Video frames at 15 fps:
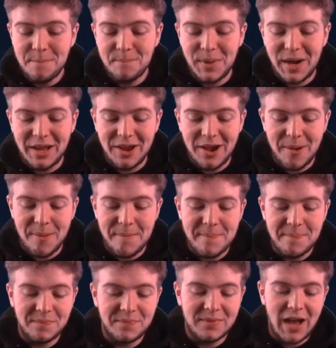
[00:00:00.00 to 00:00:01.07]
But
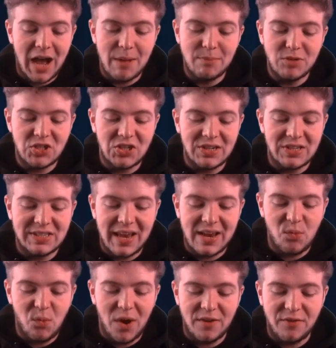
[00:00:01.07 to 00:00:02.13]
um, I'm just going to
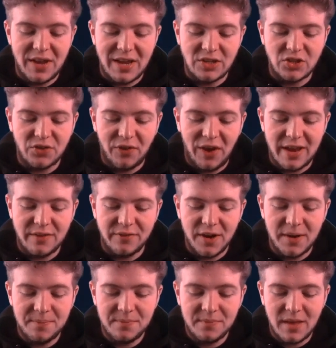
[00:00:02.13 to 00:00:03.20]
take one of each flavour.